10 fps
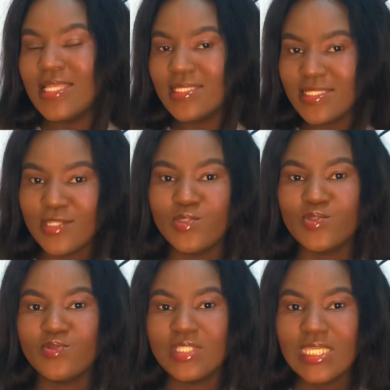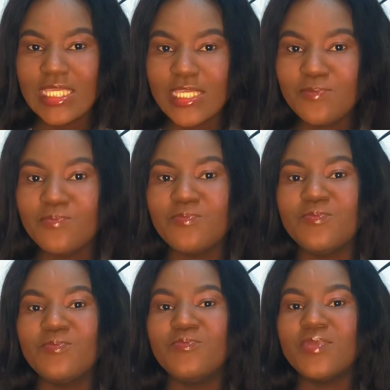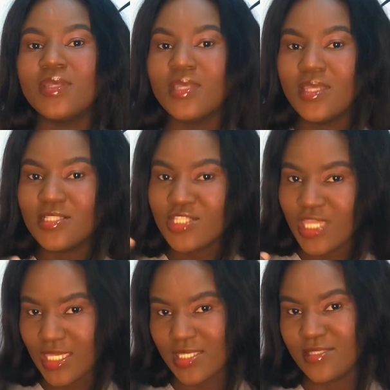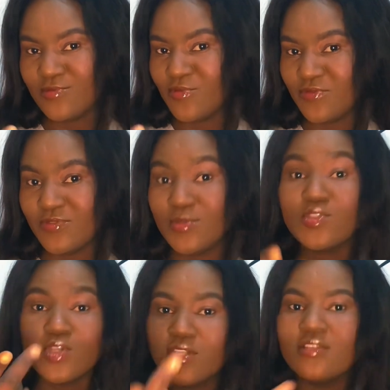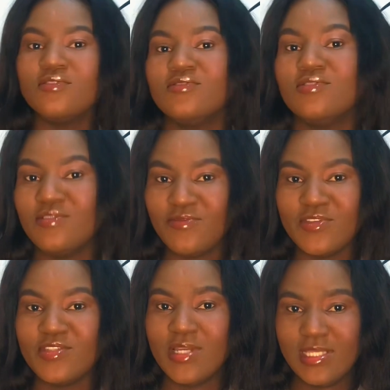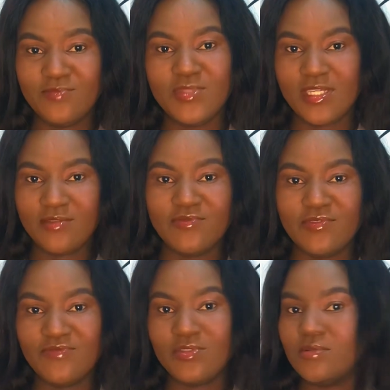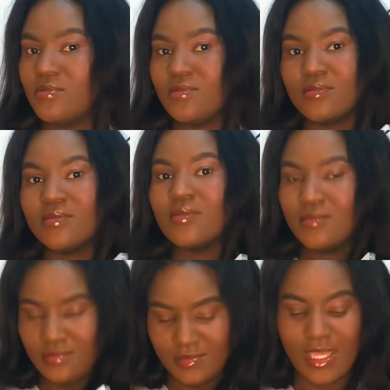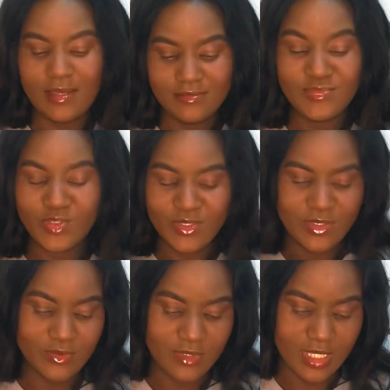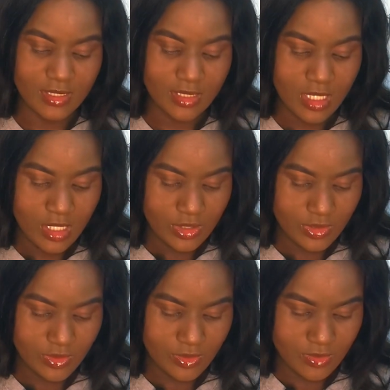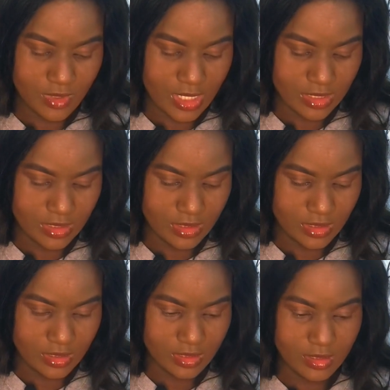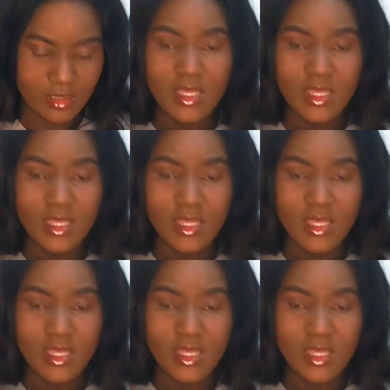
Stay tuned. Keep checking for videos. Turn on your notification and keep checking for videos. Yeah, just do that. So yeah, this is it.